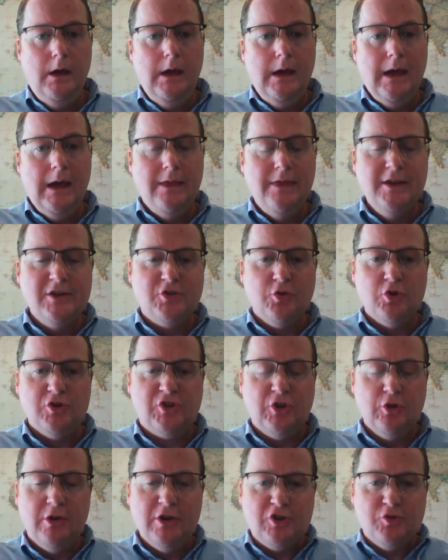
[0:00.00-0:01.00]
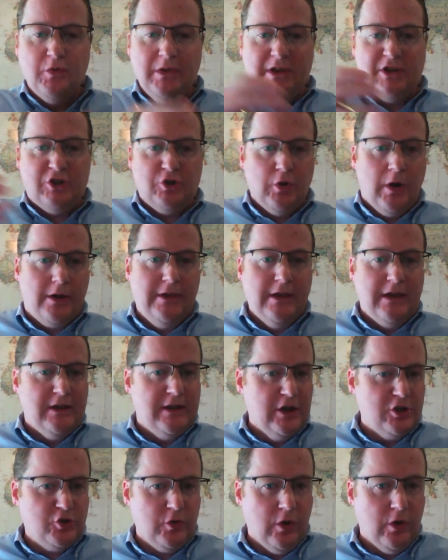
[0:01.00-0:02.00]
And this really struck the
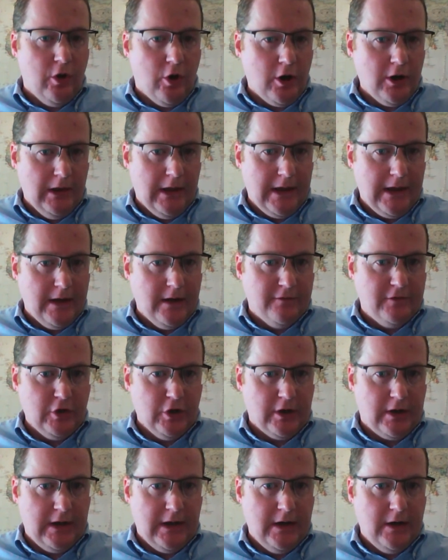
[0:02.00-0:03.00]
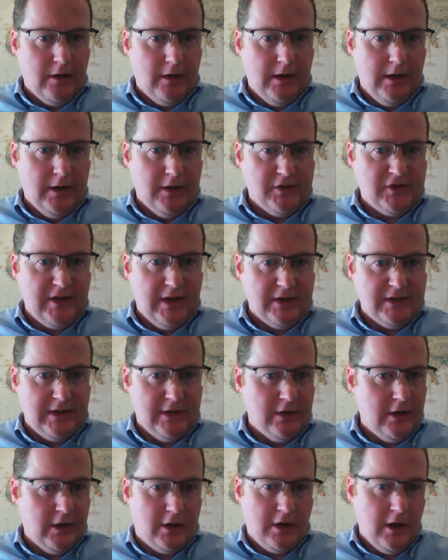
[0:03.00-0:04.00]
industrial heartland of Turkey in a sense.
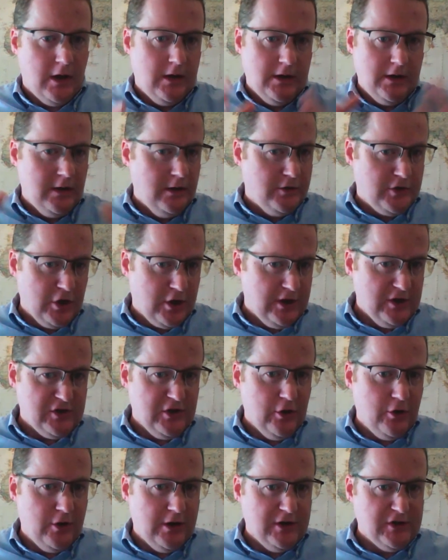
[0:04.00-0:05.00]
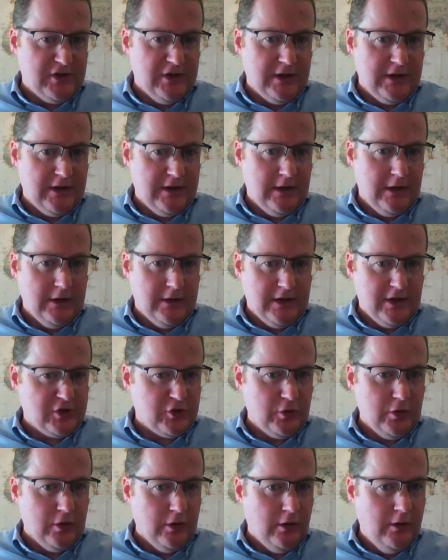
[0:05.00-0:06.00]
And Turkey's known as an
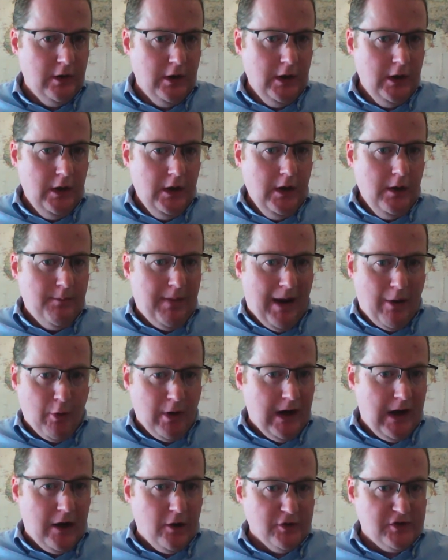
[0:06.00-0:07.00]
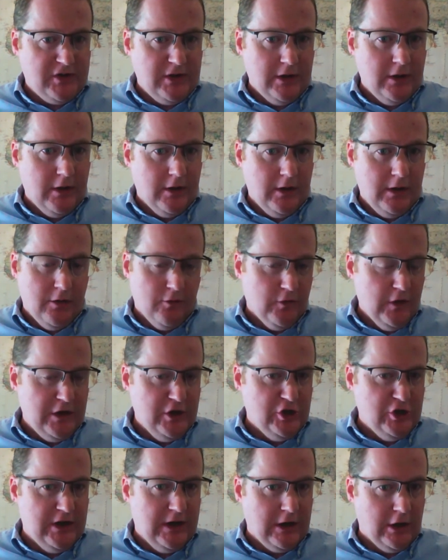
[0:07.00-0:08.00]
industrial powerhouse in the
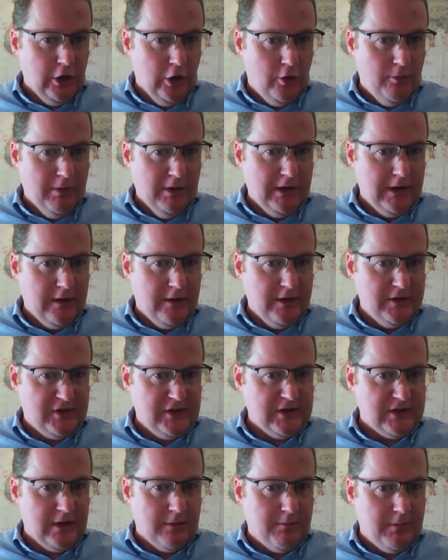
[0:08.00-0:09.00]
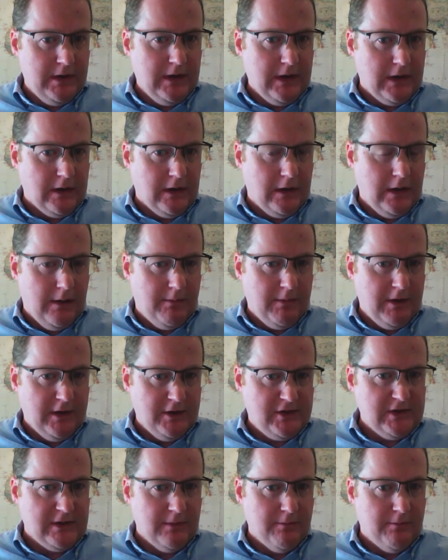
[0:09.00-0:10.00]
region and globally. This is a big
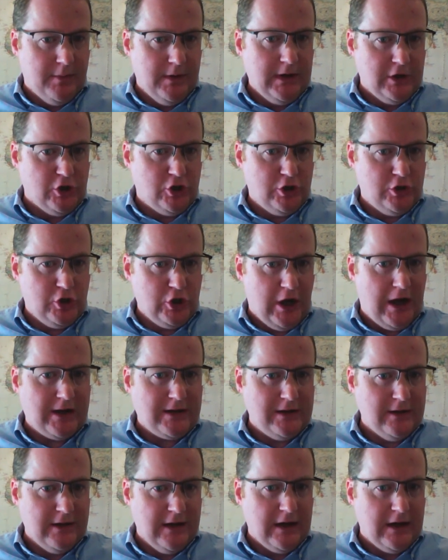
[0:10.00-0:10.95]
shock to the